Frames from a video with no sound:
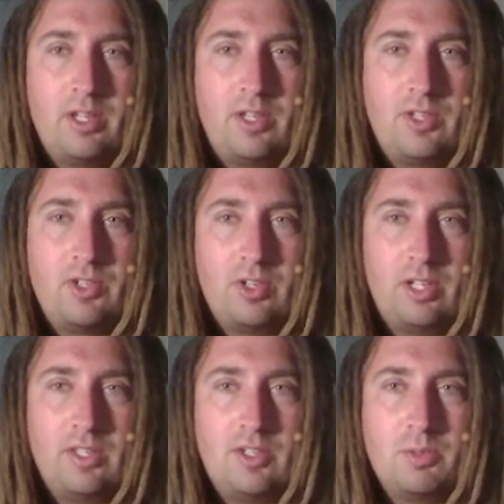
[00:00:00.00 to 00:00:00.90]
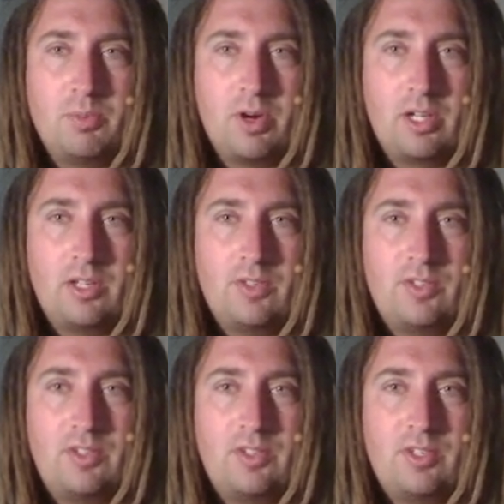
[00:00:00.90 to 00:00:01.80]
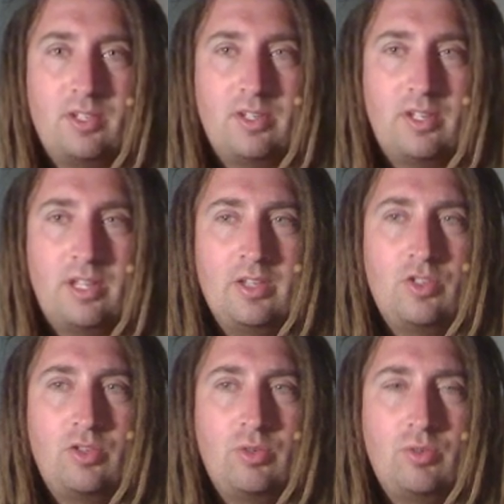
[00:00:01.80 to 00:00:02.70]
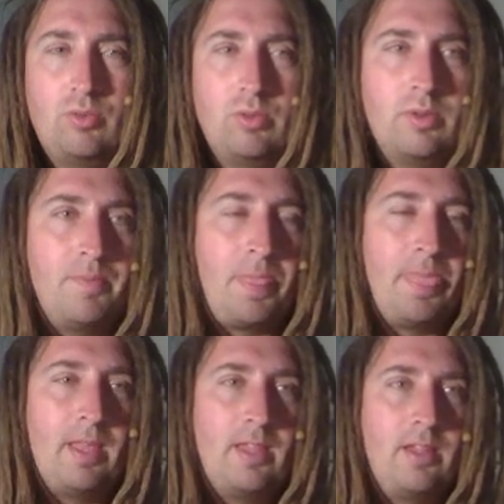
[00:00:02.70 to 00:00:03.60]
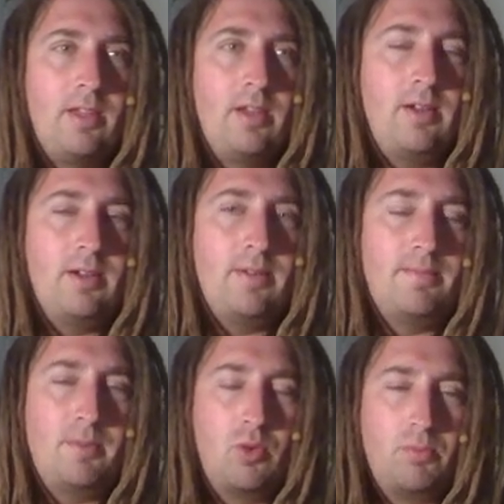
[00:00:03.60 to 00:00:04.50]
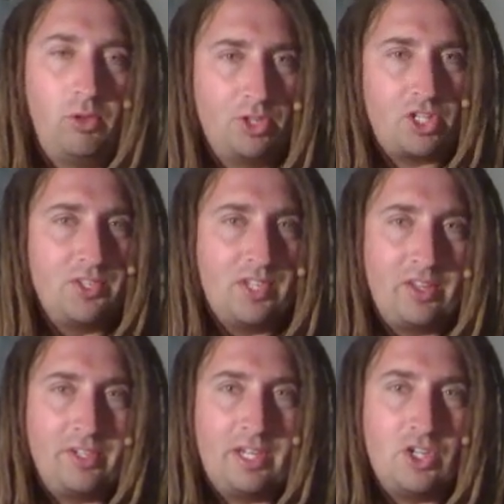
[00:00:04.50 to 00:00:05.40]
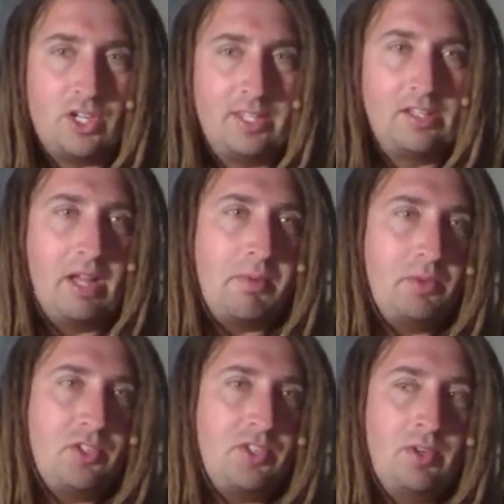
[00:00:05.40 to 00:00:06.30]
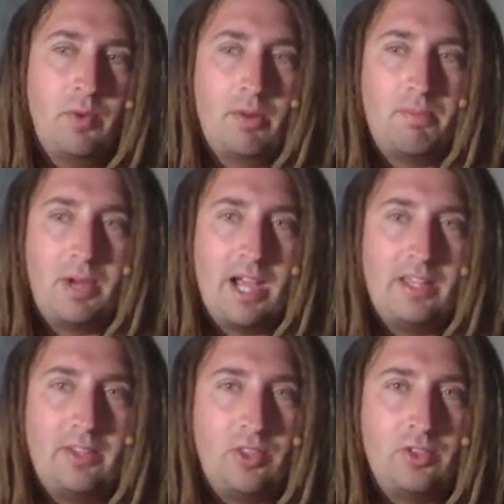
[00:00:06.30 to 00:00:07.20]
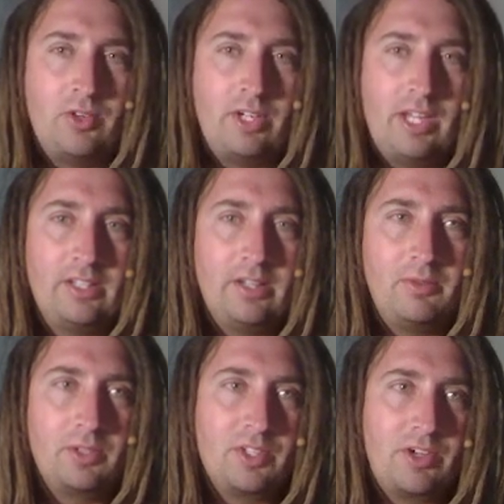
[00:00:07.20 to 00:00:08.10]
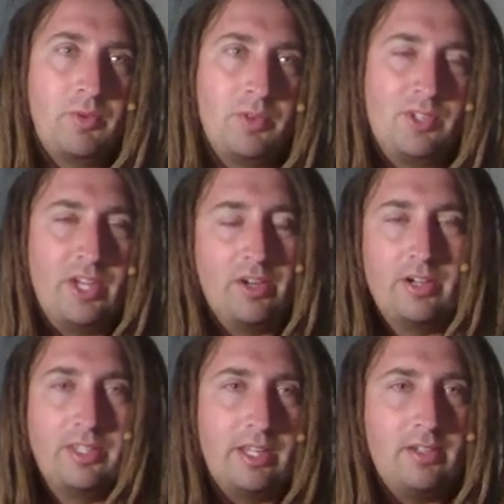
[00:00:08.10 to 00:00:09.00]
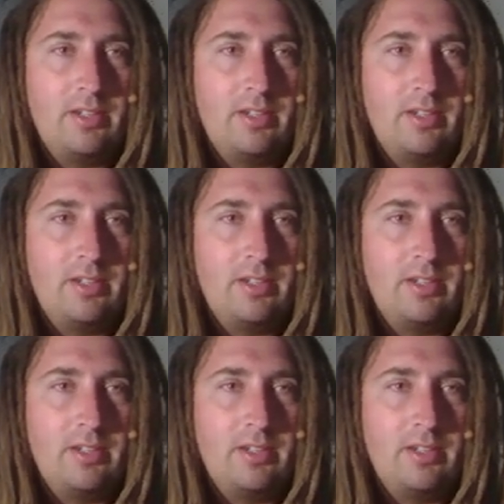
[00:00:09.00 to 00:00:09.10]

start getting these markets into a more bullish consolidation. I think a lot of people just didn't want to buy it at the 30K level because everyone's hearing that